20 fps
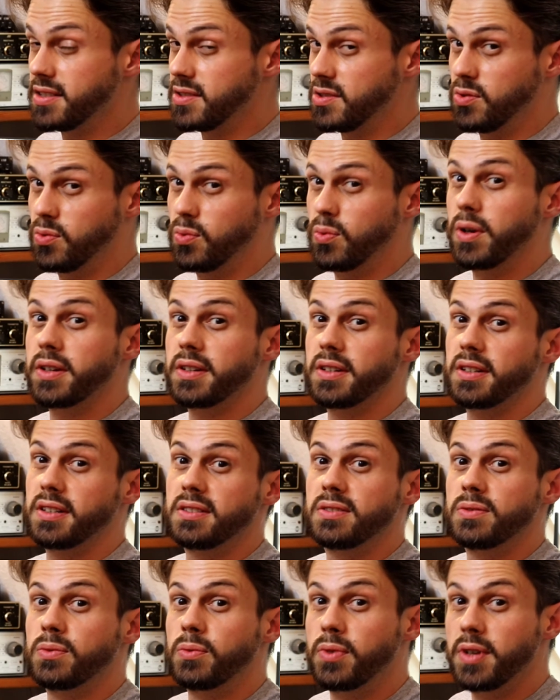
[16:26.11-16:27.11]
to 1
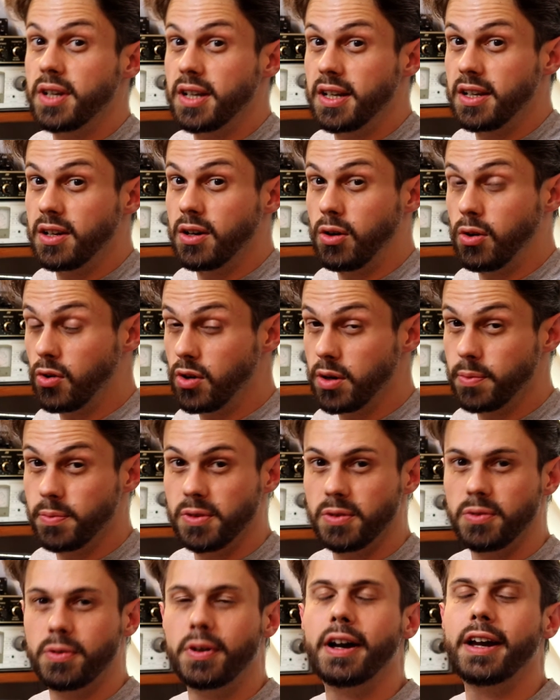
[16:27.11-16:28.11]
is really
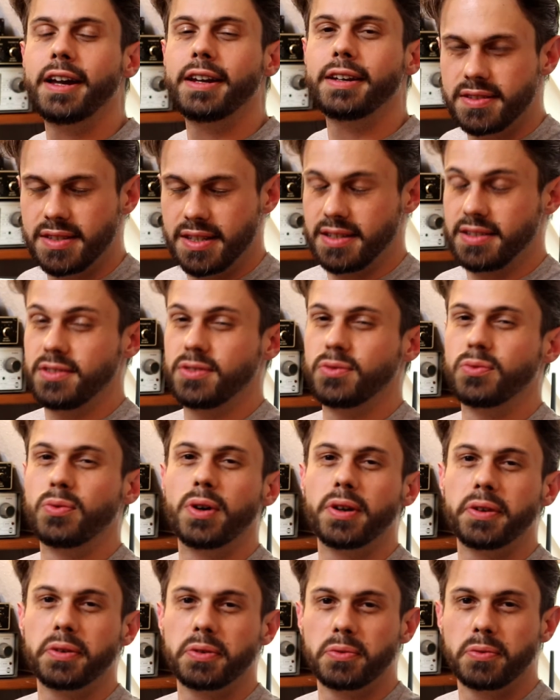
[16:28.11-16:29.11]
horrible, right? 6 to
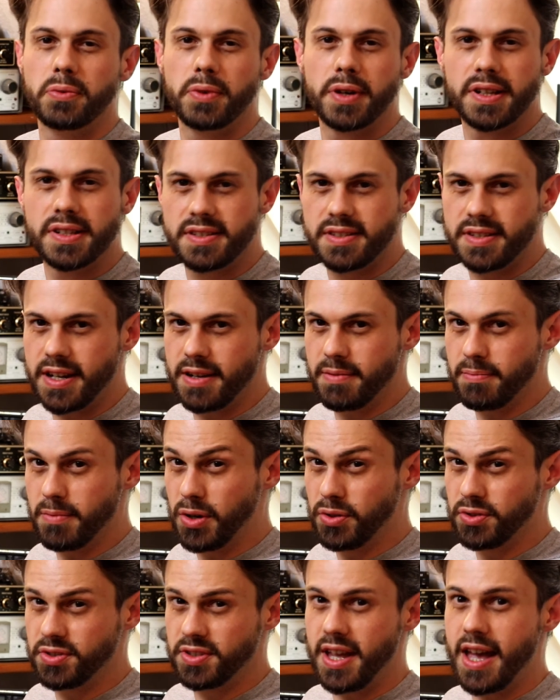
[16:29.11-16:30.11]
1 will send
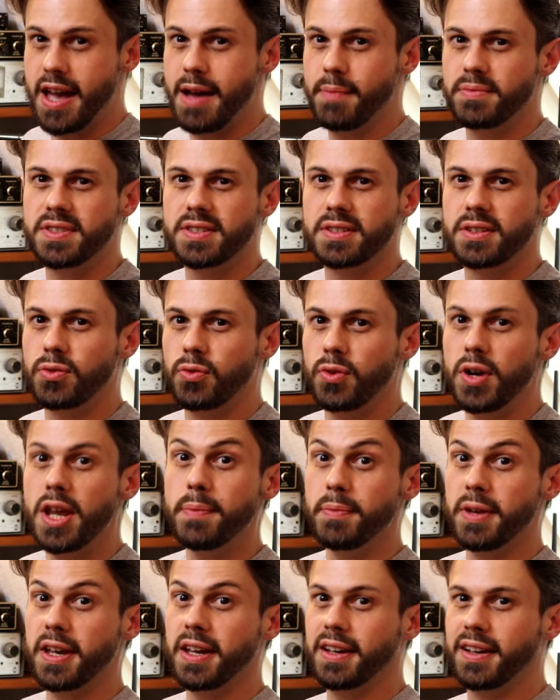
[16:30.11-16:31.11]
most hams
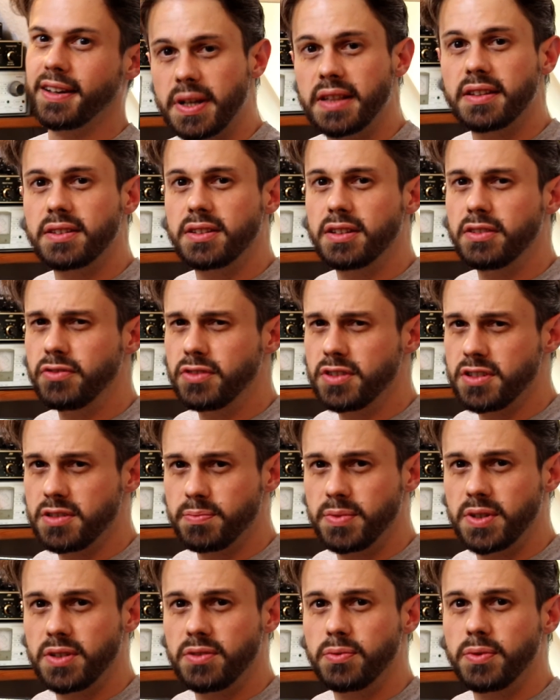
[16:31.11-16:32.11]
screaming. But the difference
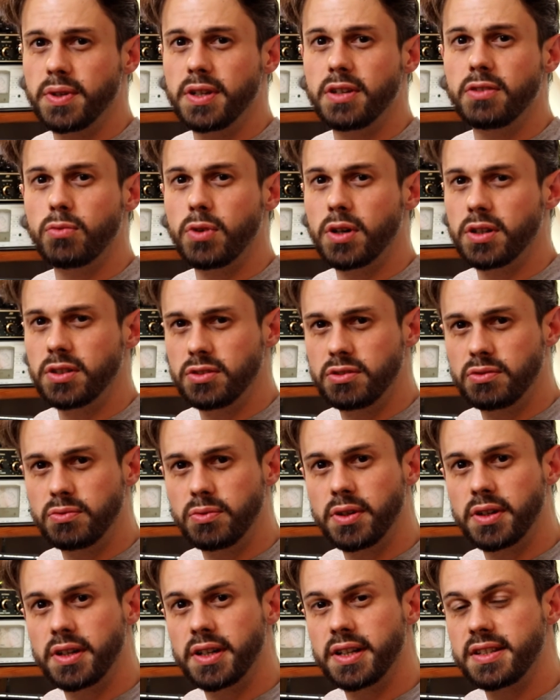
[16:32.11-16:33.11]
between 1 to
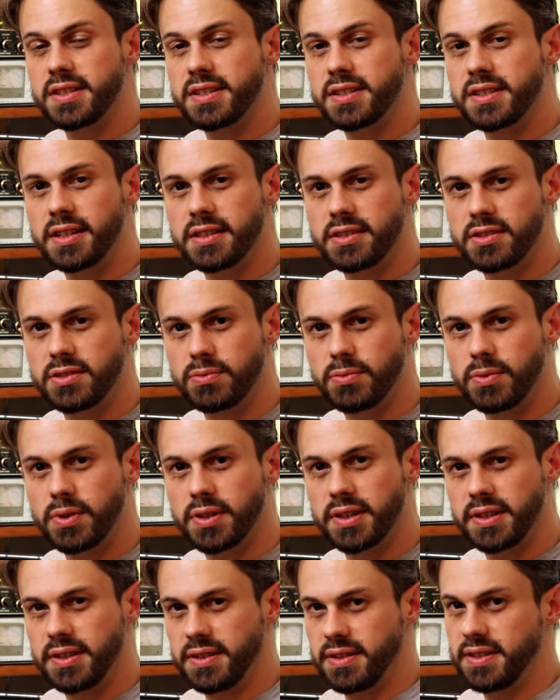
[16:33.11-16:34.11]
1 and 6 to
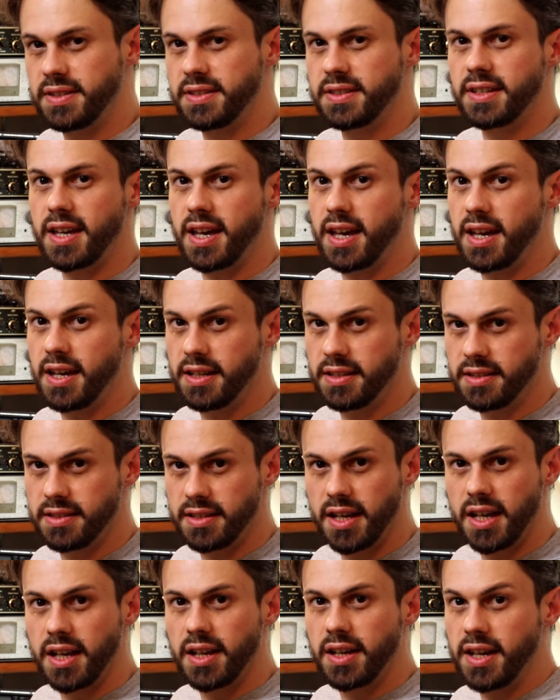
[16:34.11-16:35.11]
1 in this case,
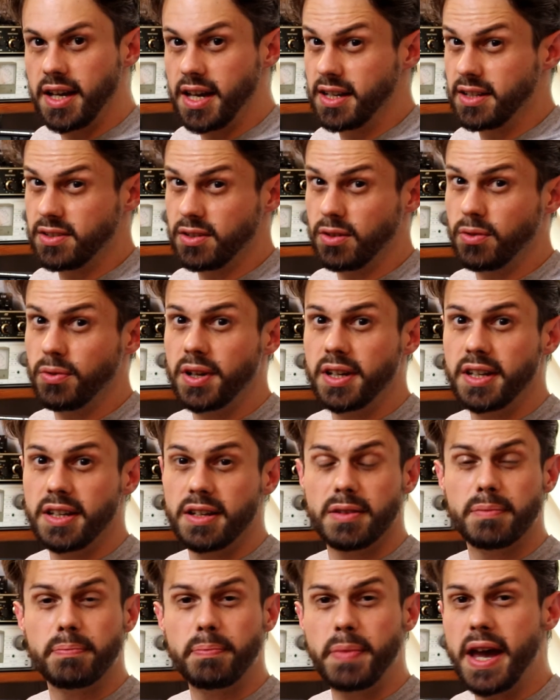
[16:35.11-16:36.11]
and it's already
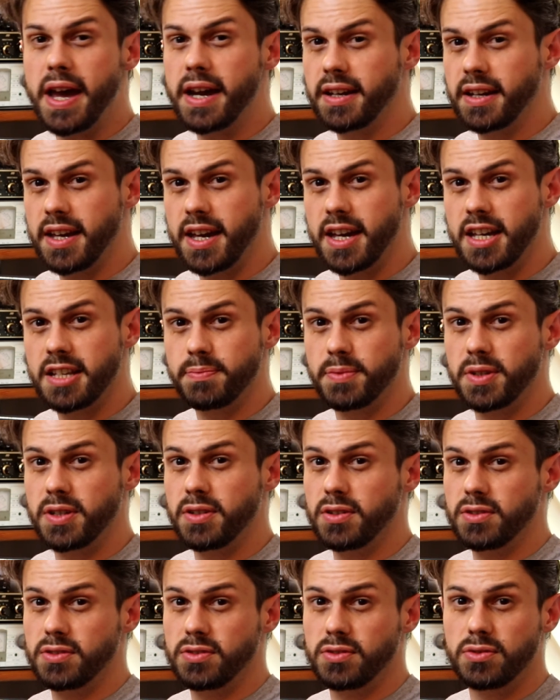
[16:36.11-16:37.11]
a bad case
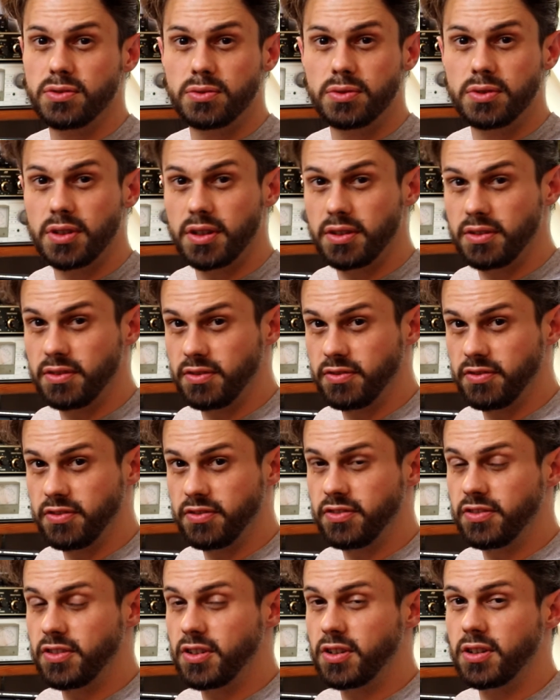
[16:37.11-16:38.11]
because
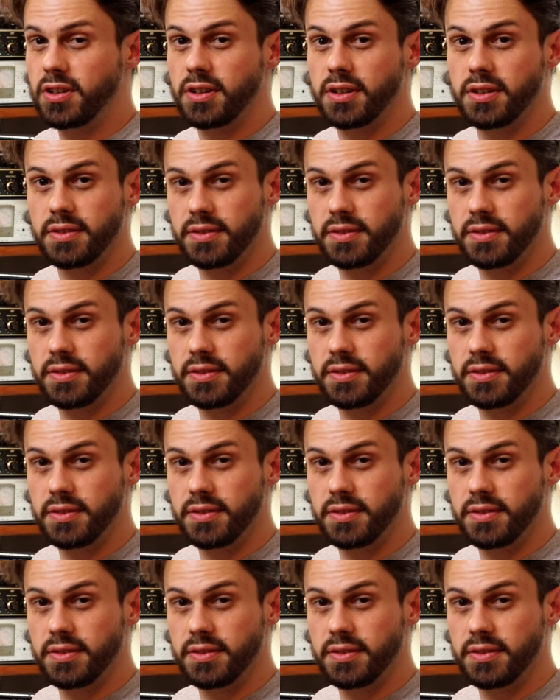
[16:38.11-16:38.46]
2.4